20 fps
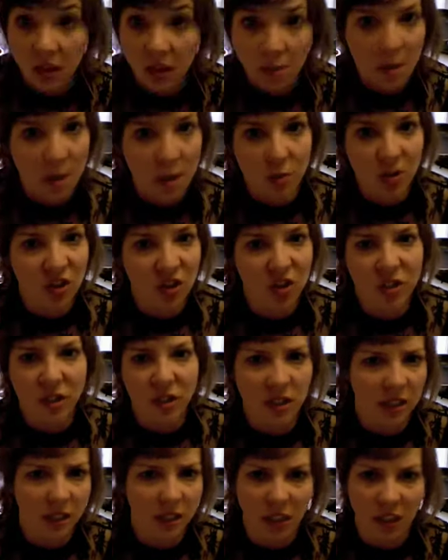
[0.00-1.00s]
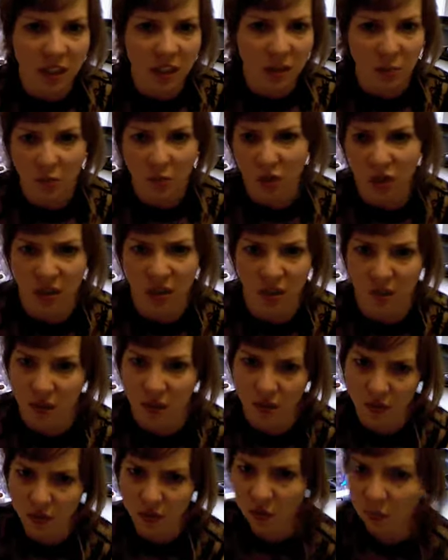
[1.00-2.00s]
Maybe we should just stick it on the broiler
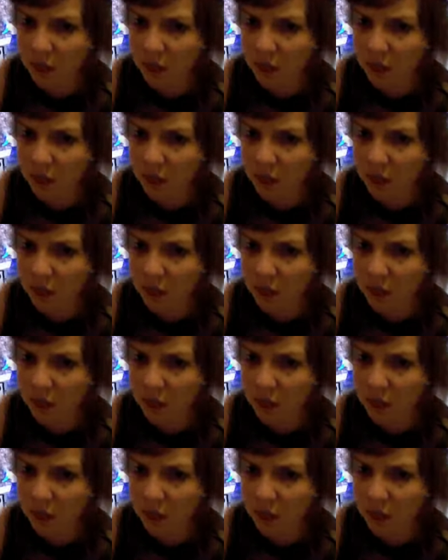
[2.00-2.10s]
for a few